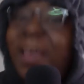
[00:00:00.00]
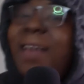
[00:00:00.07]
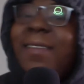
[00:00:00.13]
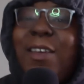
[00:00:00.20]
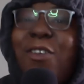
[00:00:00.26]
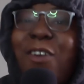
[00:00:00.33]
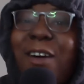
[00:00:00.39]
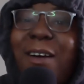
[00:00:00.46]

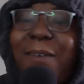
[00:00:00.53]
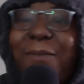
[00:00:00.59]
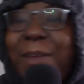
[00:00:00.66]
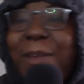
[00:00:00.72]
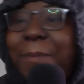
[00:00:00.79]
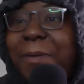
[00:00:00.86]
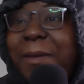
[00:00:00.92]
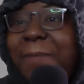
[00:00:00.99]
they got
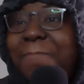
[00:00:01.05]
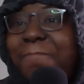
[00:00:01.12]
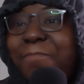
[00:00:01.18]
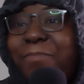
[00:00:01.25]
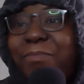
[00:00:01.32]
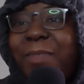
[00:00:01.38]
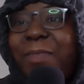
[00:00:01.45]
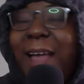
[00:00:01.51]
flipping
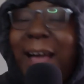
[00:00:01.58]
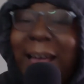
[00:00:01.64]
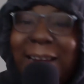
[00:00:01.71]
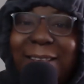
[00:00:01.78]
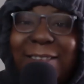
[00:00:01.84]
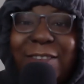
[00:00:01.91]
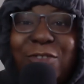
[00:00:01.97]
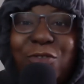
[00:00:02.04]

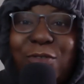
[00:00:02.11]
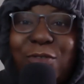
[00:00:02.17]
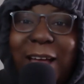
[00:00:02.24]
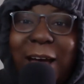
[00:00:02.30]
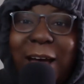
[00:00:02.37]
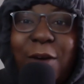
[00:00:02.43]
Alisson, who's